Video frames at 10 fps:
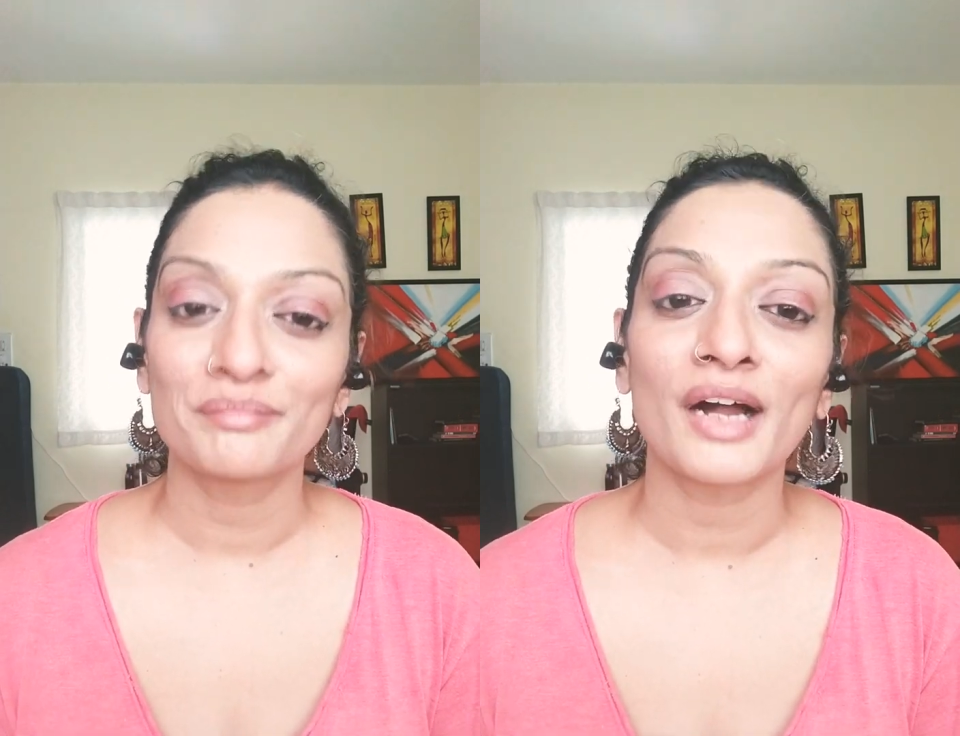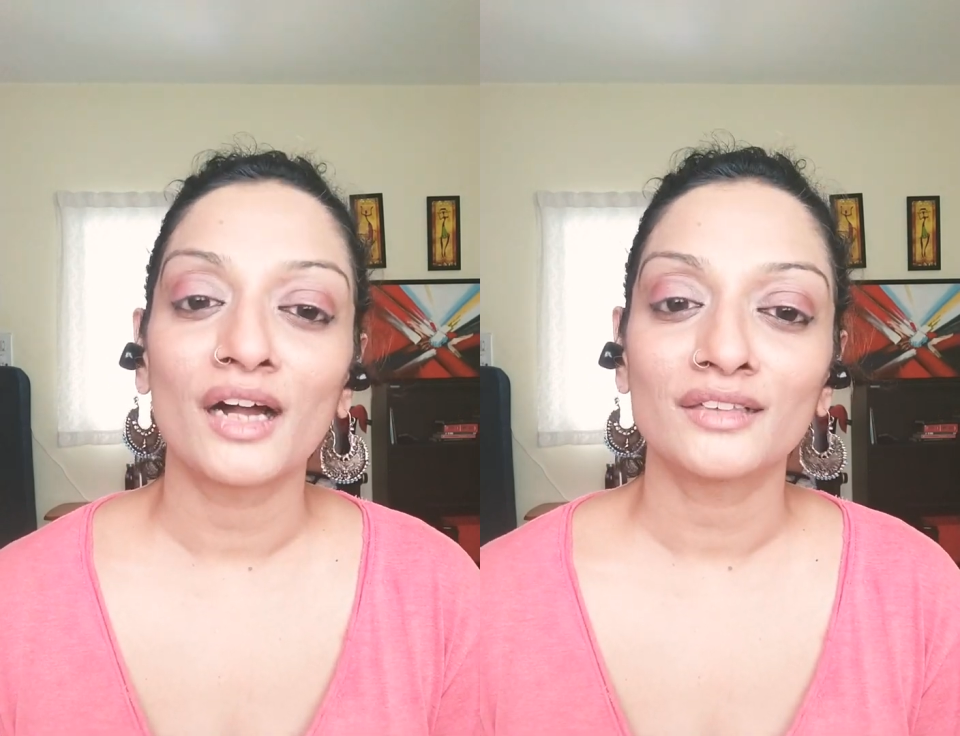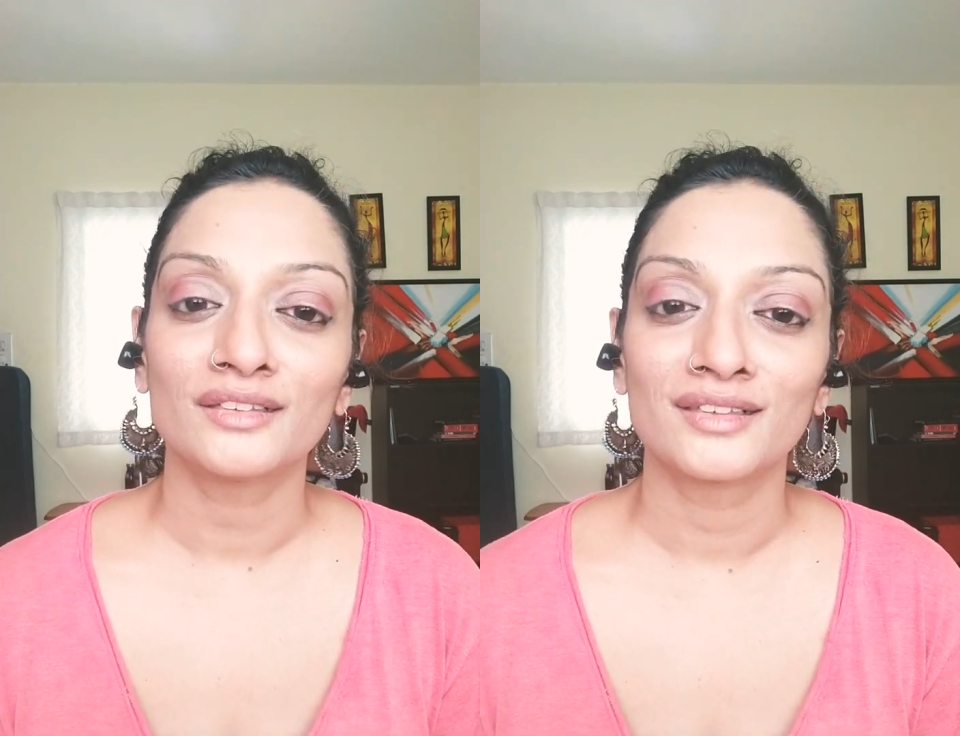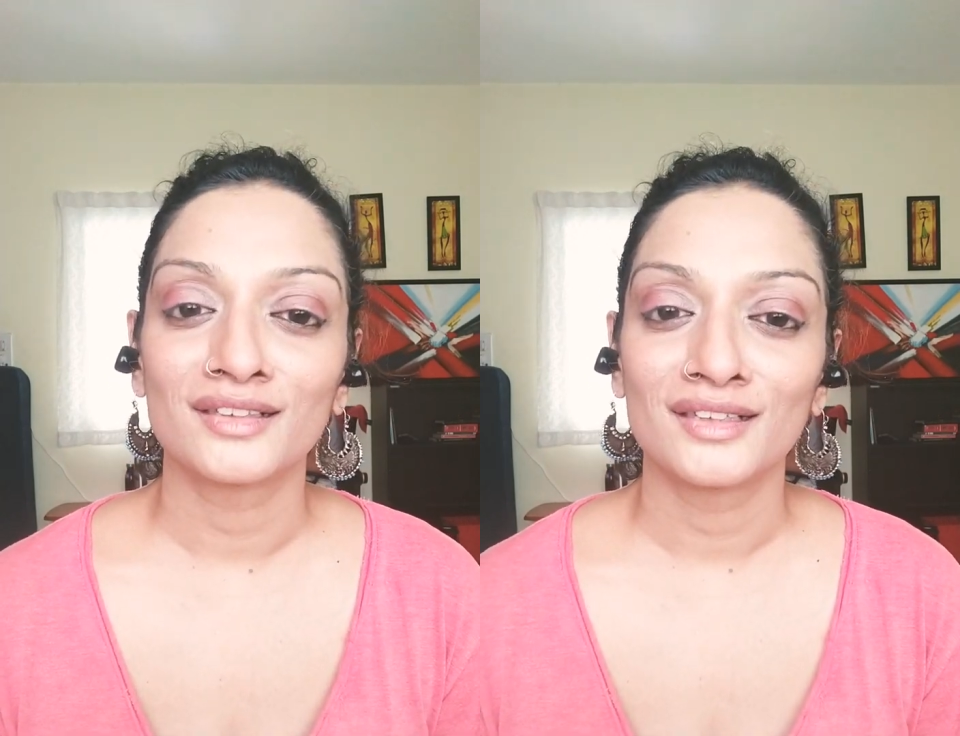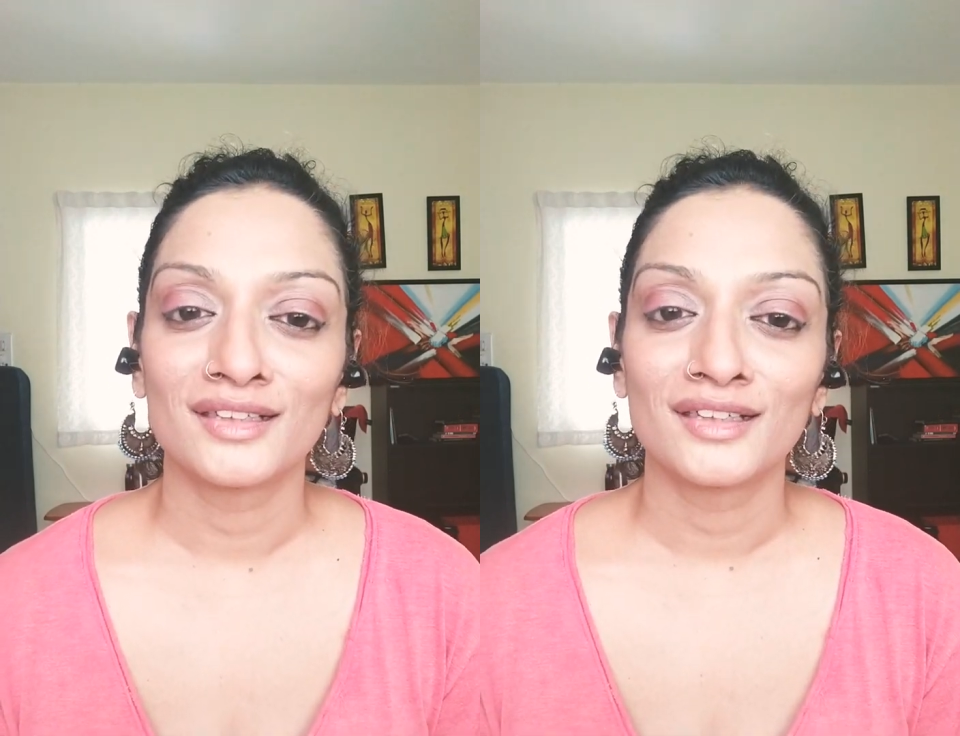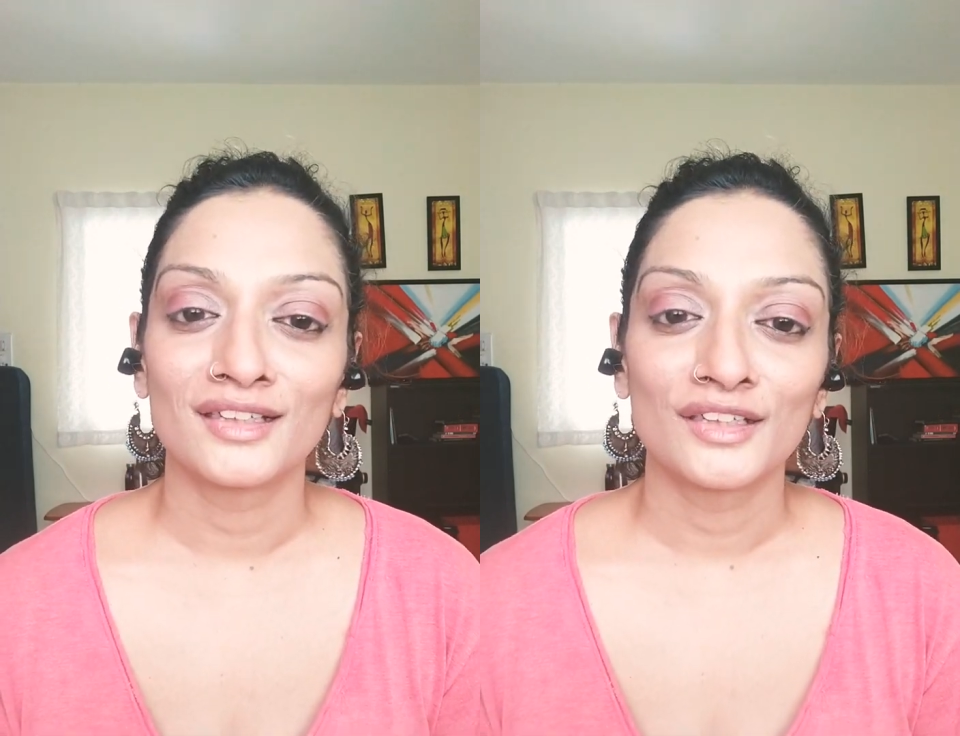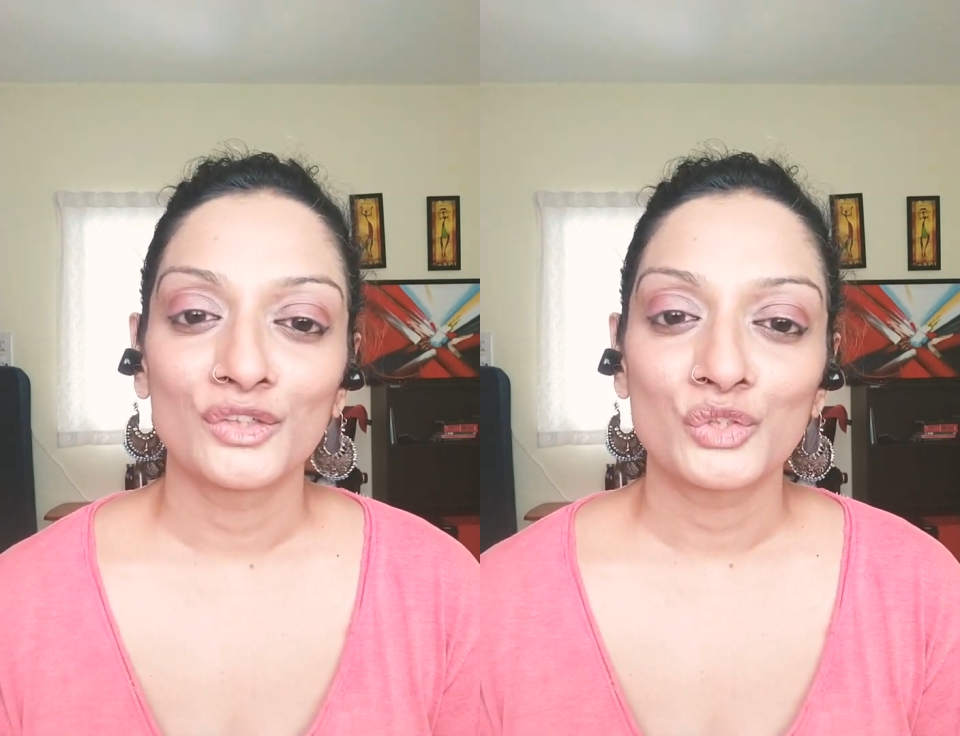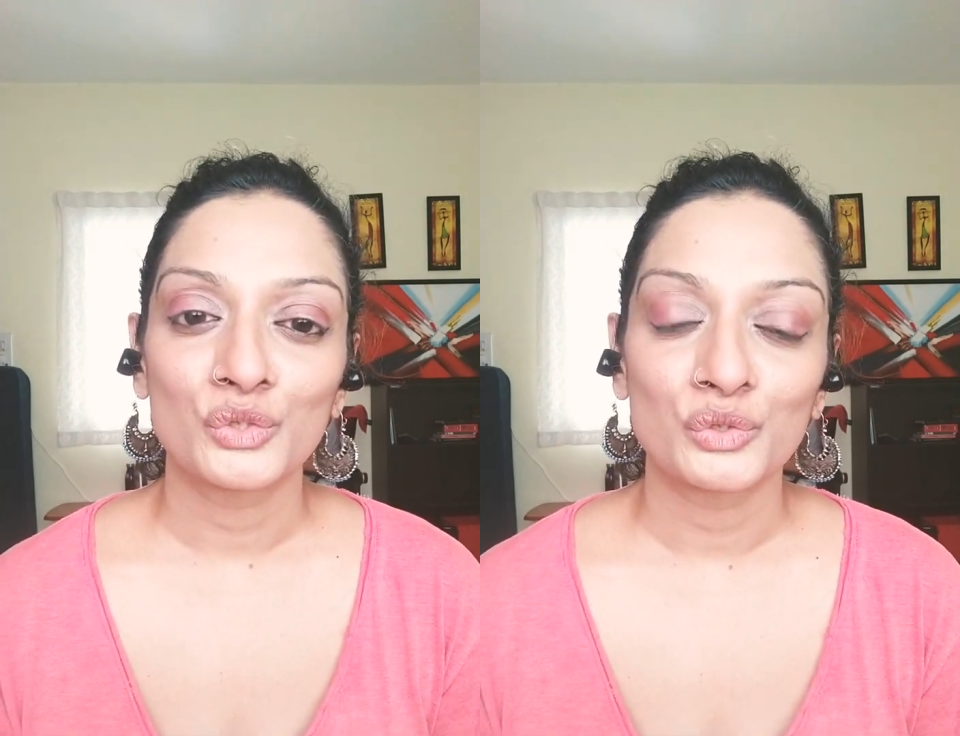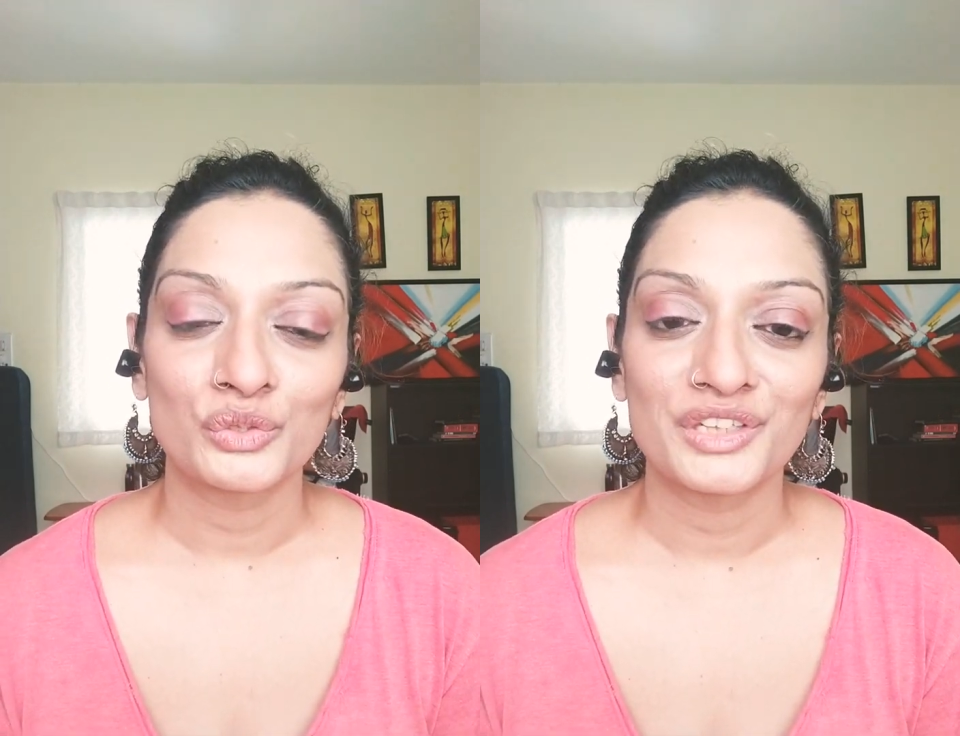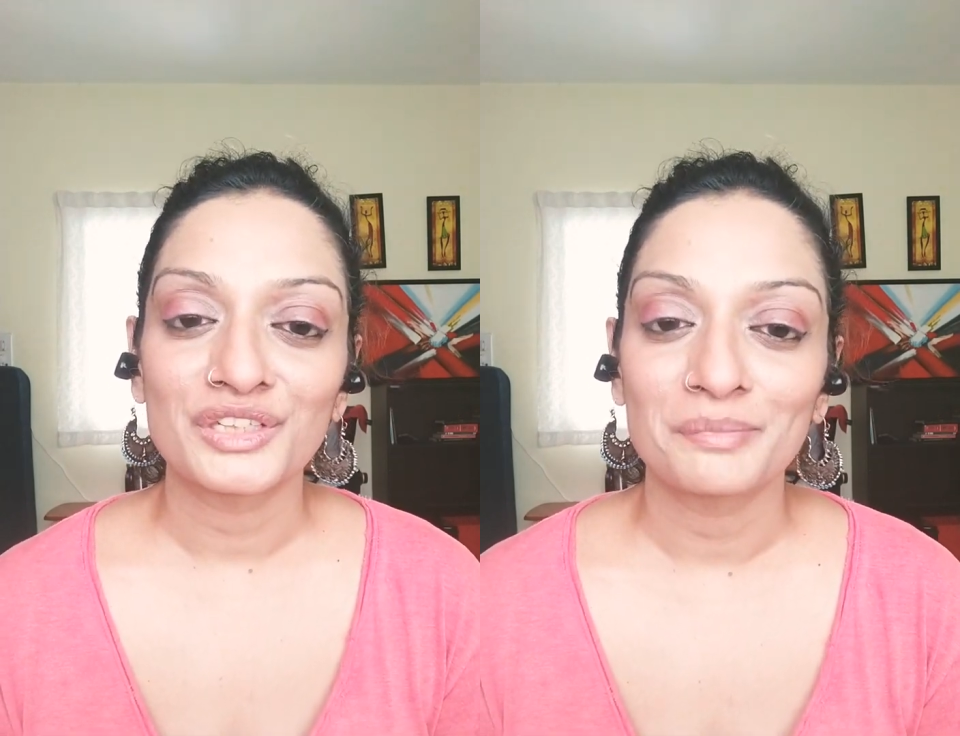part to
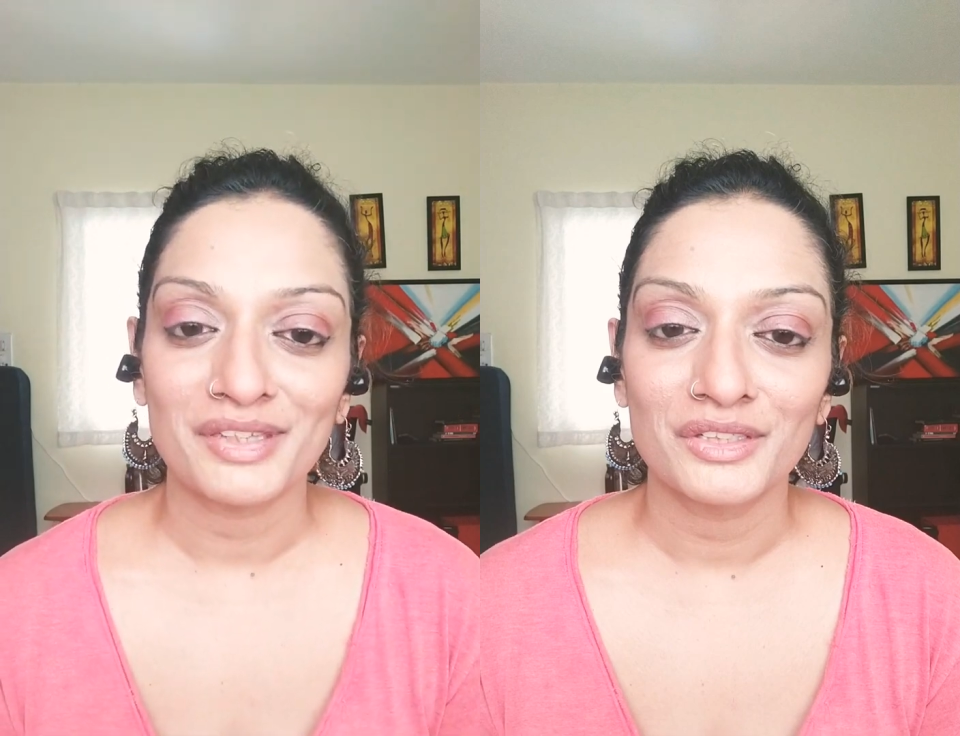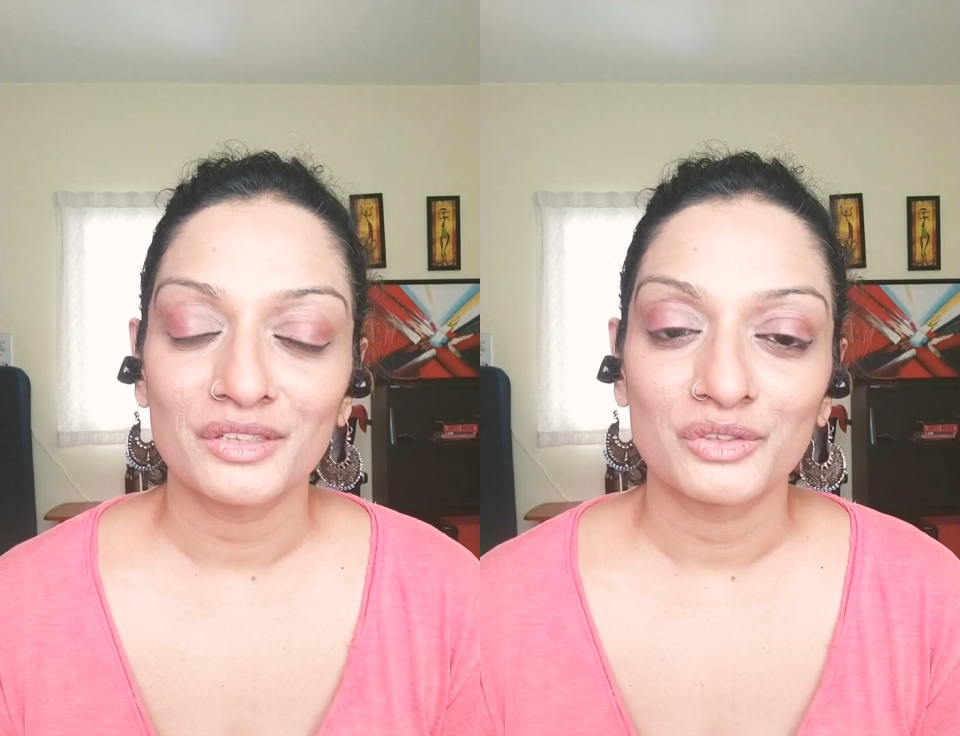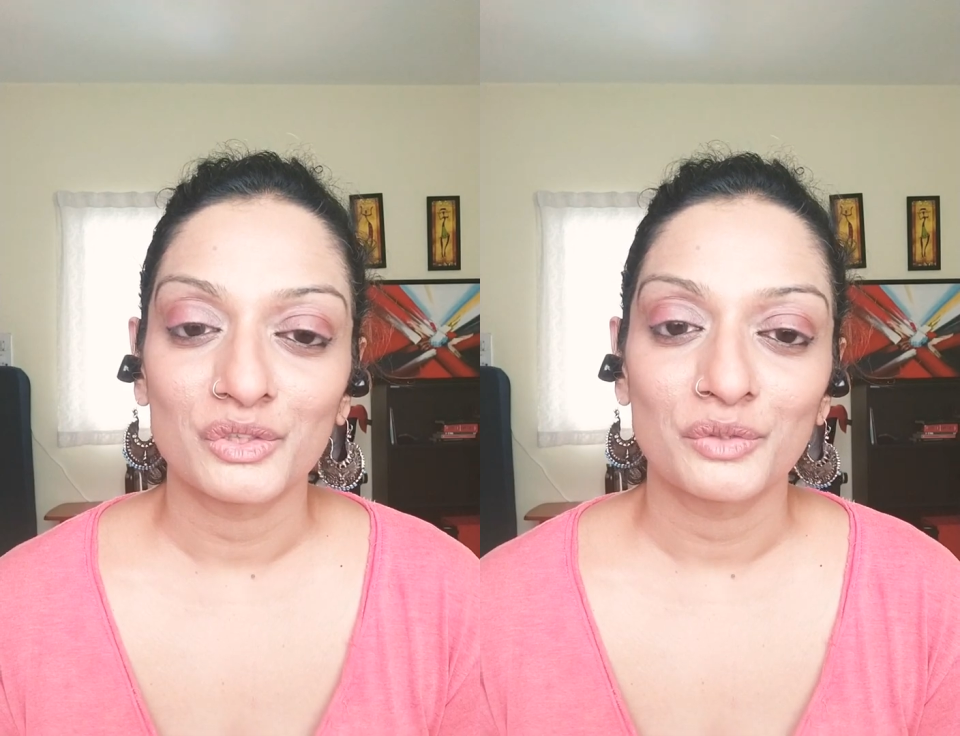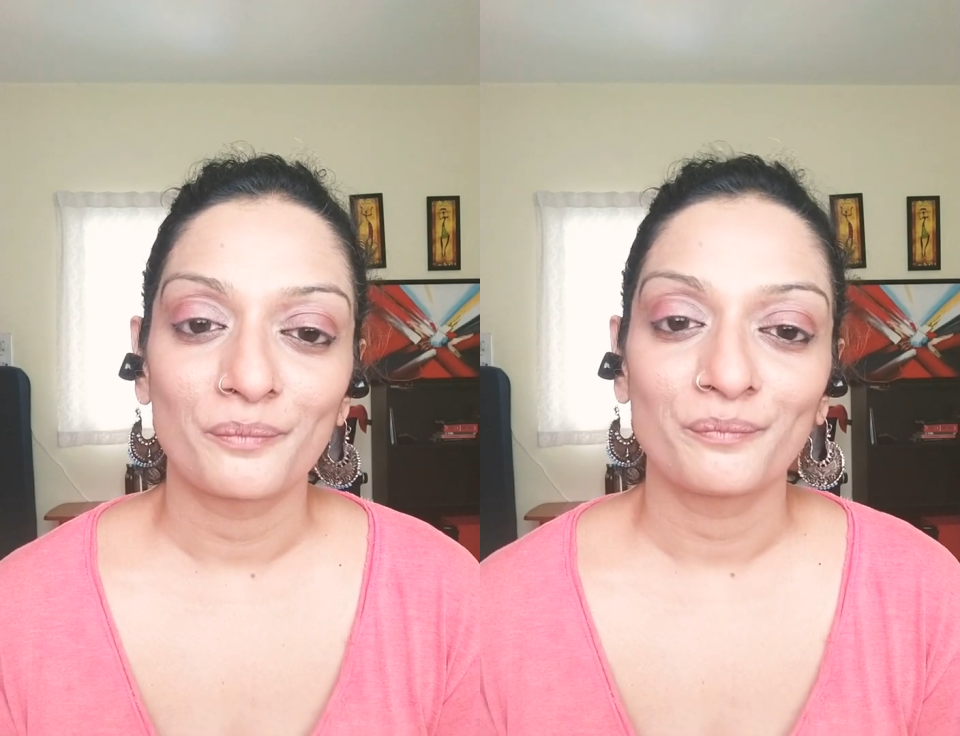this message,